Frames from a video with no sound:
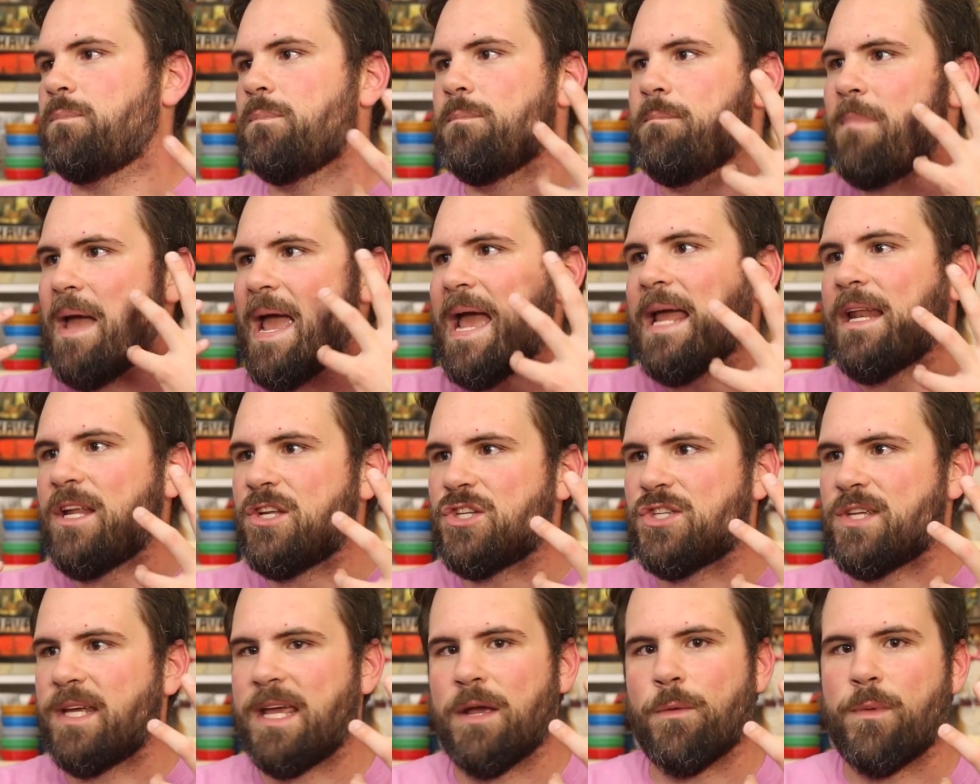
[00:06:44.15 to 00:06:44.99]

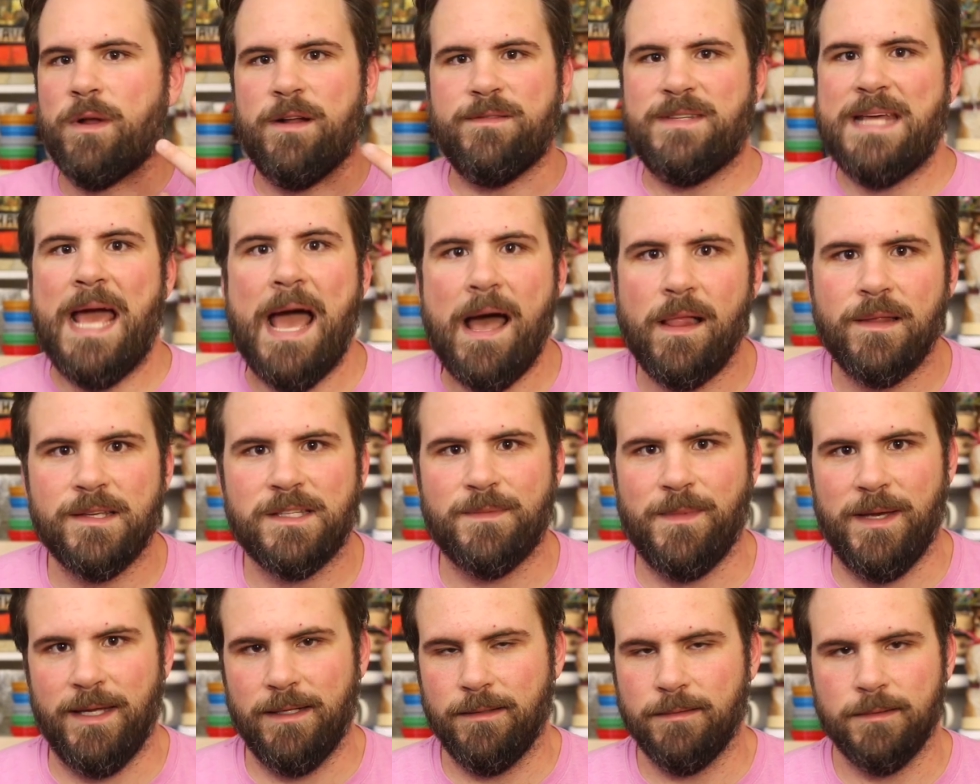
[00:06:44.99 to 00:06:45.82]
manage to get rid of
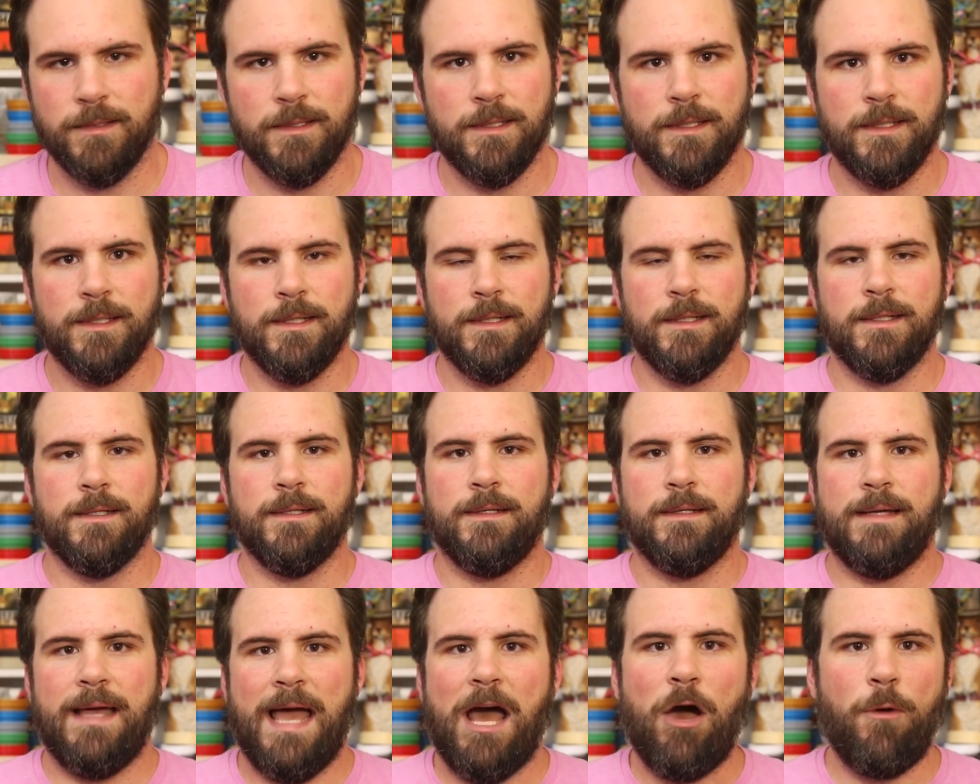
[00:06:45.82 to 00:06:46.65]
Talisman.
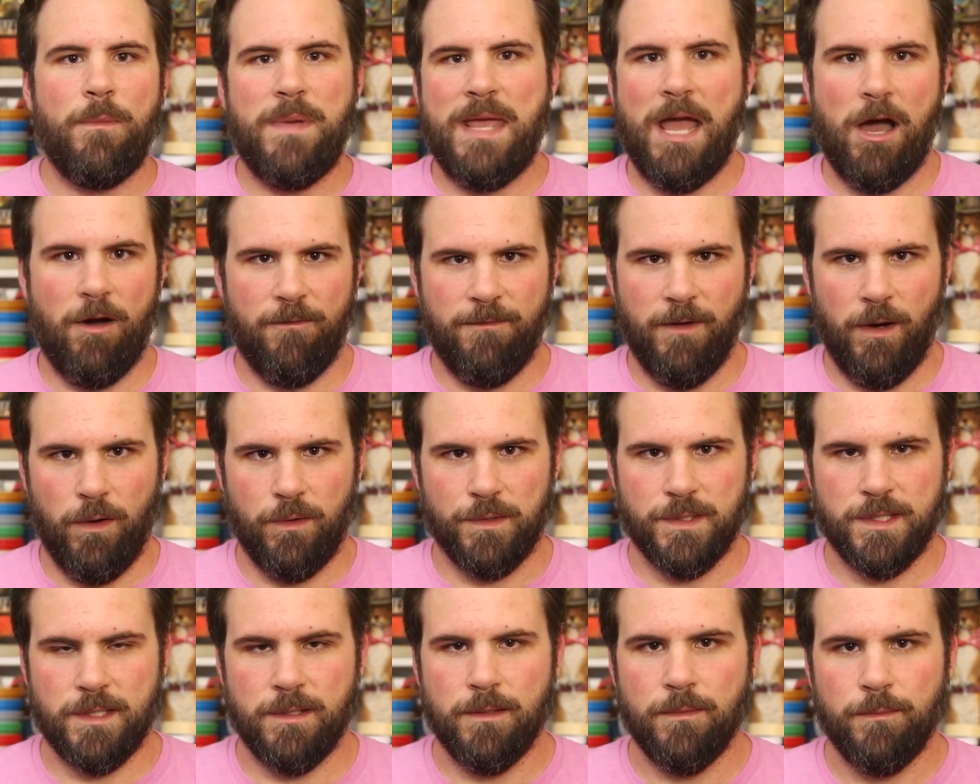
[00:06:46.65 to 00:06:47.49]
Help me out,
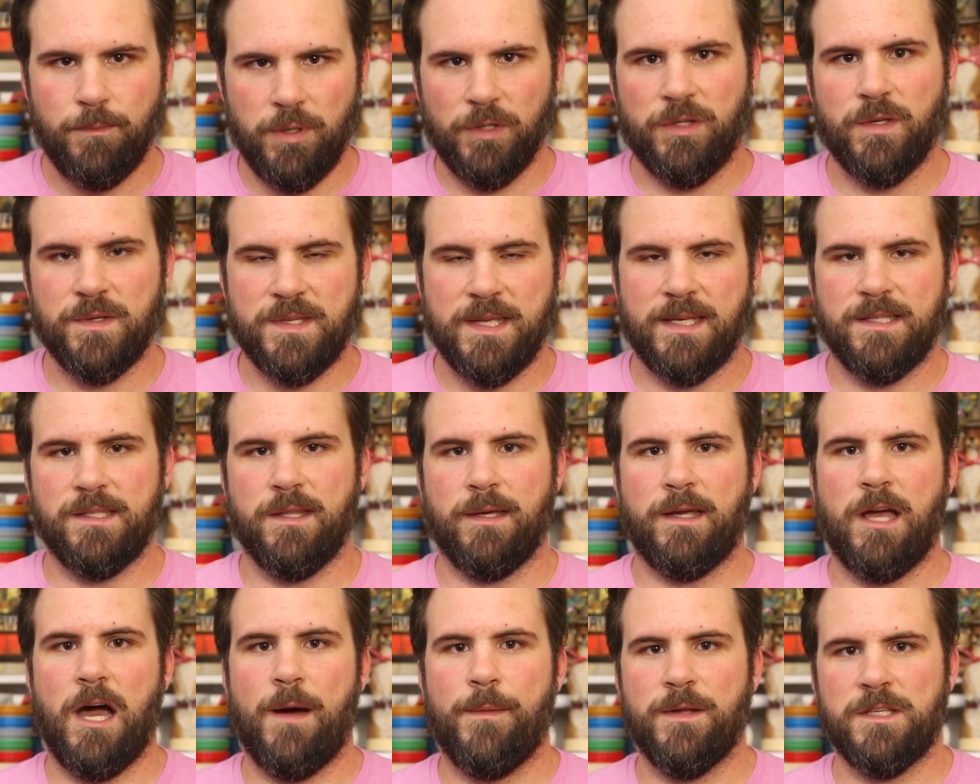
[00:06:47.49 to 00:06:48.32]
folks. Put those things in
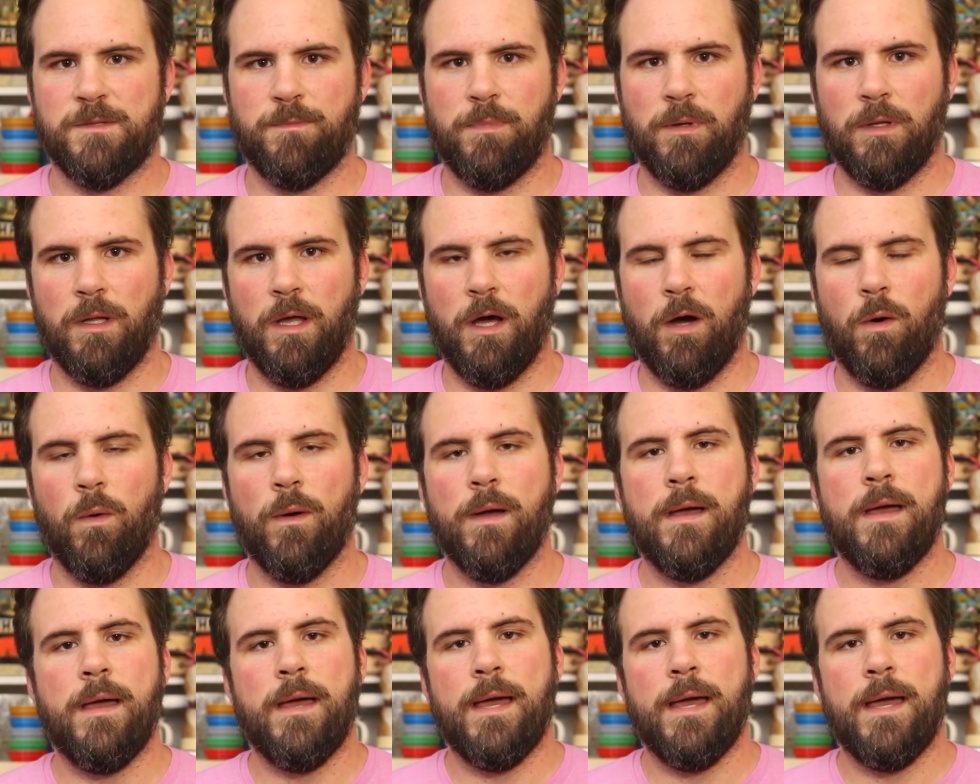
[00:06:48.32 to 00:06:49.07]
the comments below.